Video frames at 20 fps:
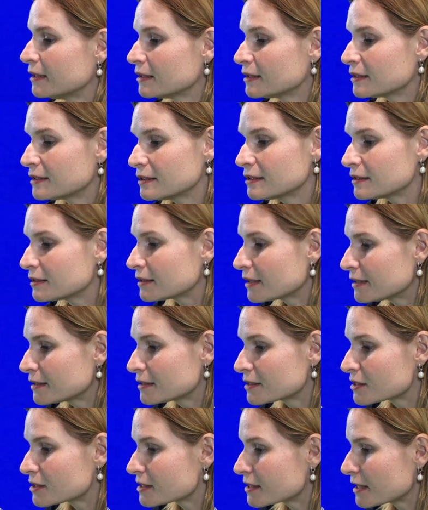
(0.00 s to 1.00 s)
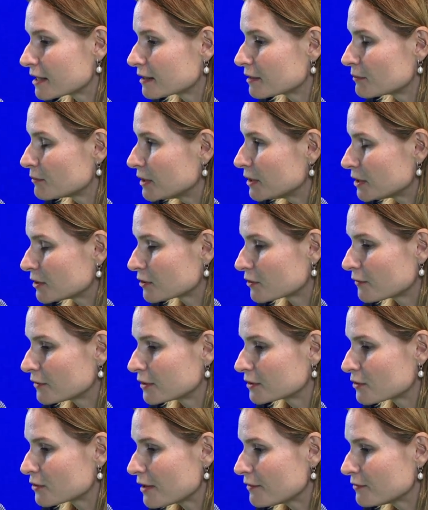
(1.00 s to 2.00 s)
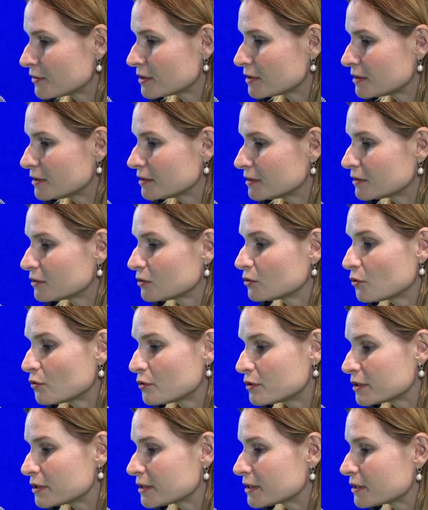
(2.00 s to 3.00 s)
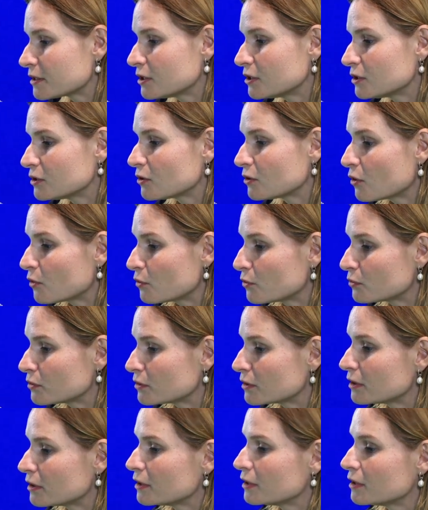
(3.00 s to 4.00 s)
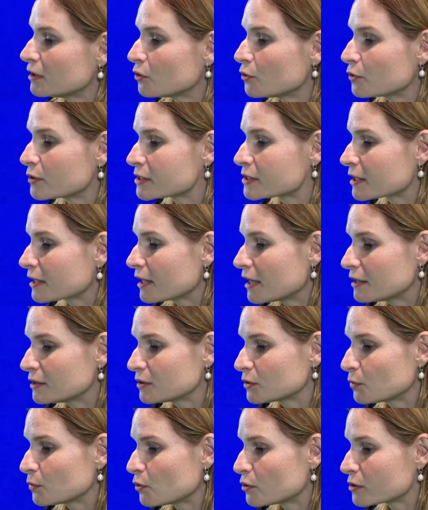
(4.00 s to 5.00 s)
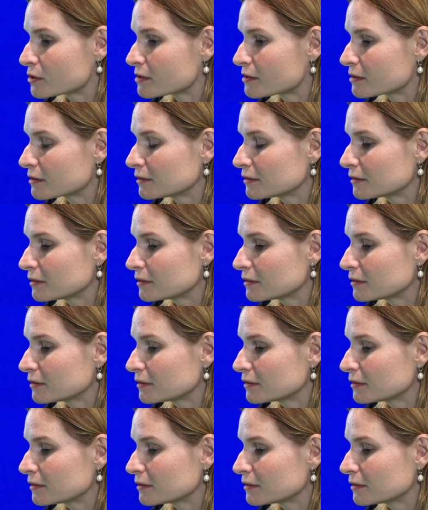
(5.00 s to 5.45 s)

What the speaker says: he didn't understand the meaning of the graffiti, nor did he know who his client was.